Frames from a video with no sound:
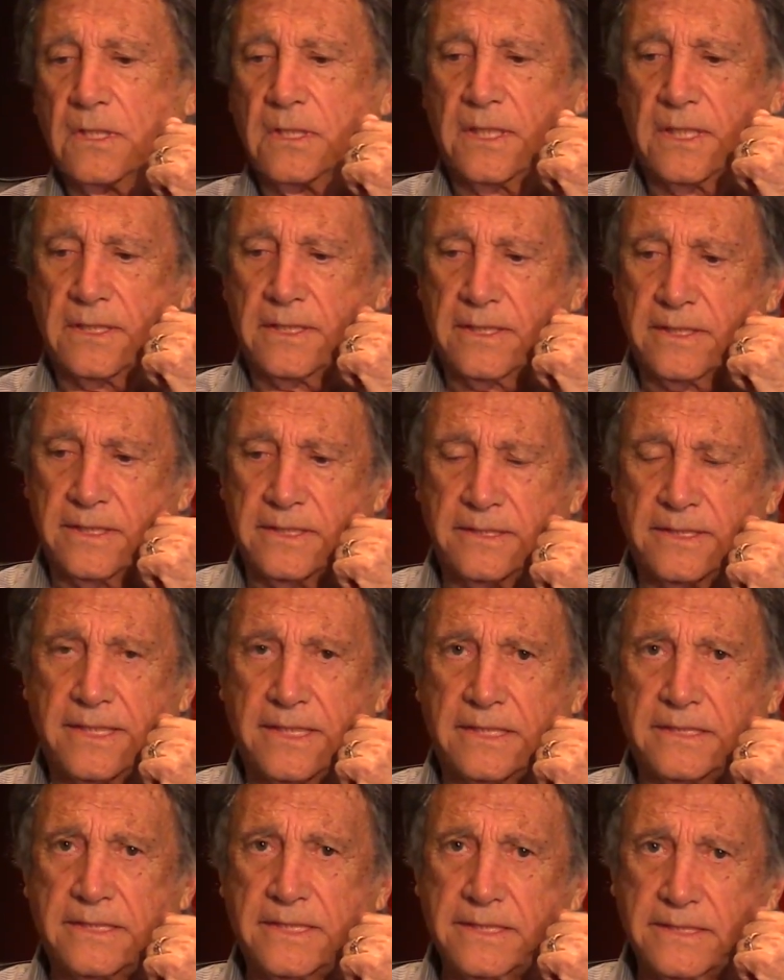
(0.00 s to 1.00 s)

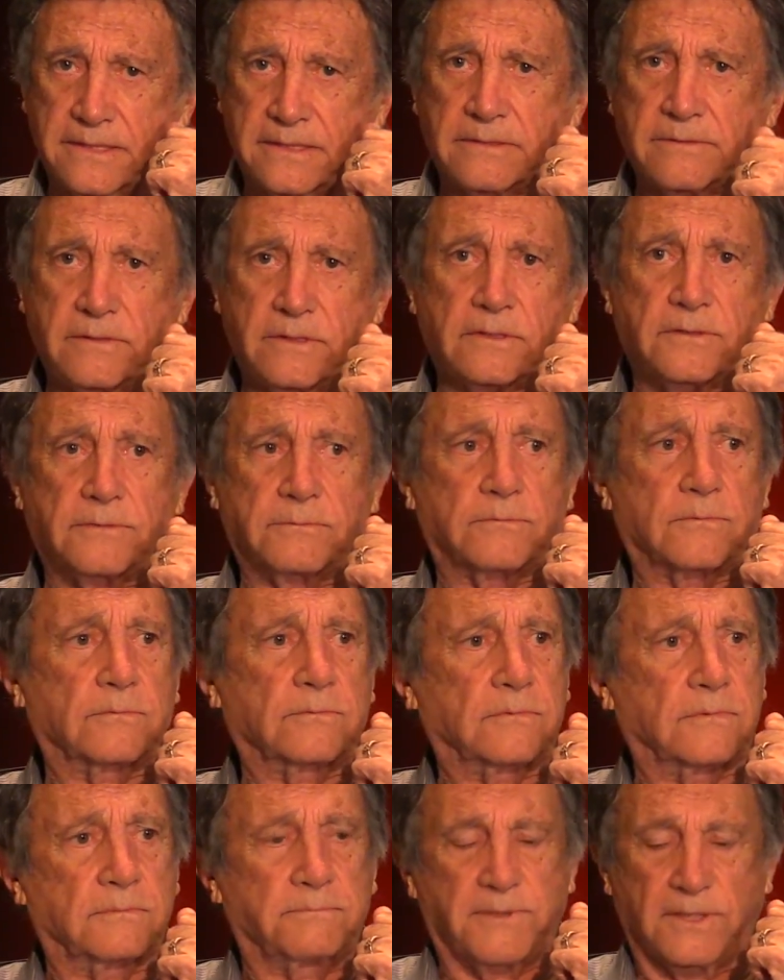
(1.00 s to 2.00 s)
And he's
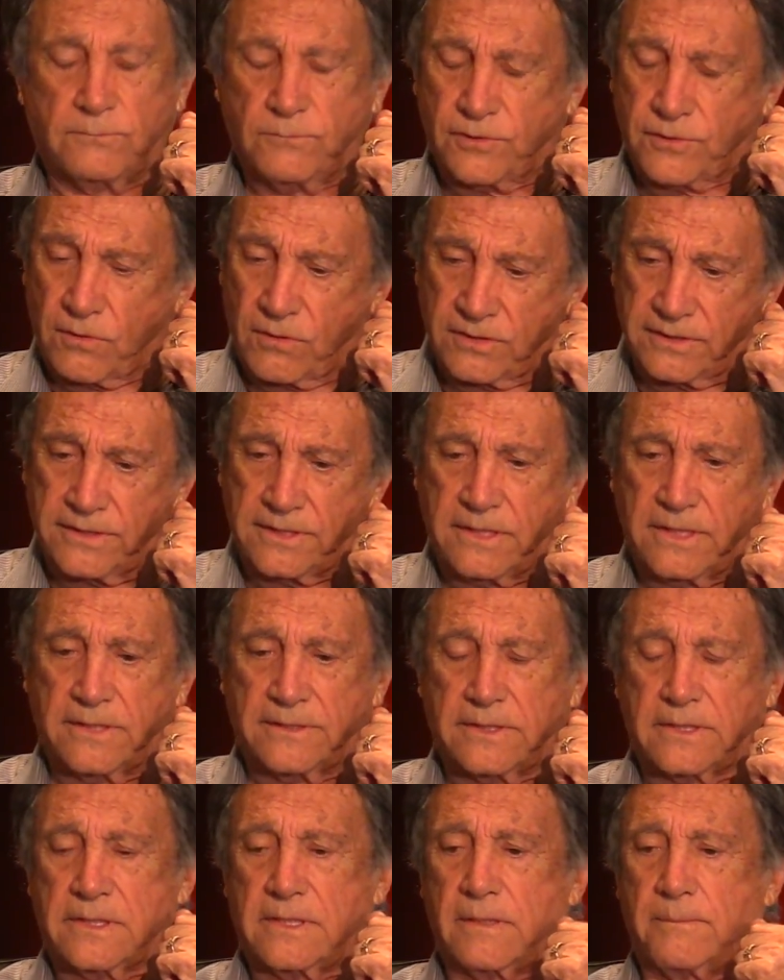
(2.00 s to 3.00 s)
been with all of the
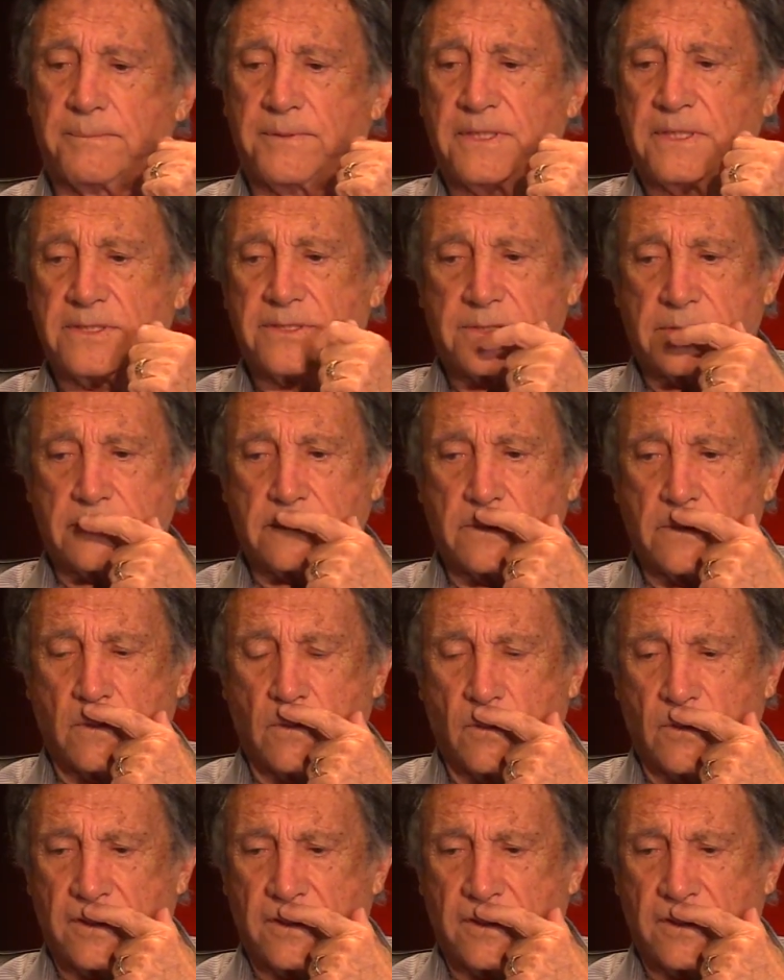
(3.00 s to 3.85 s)
other companies, and